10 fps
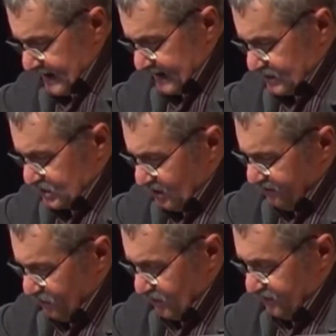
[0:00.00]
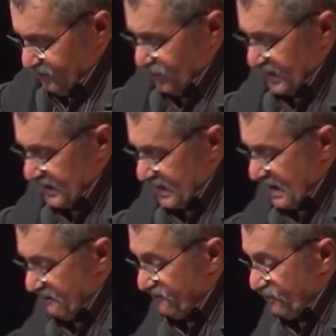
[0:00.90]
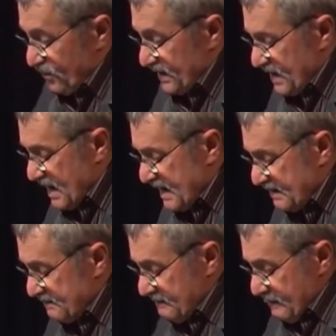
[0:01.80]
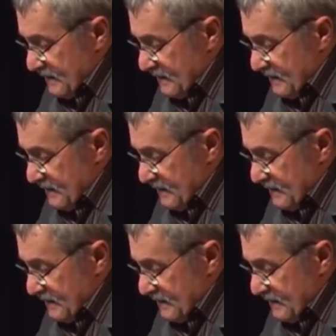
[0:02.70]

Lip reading: and so forth, 29,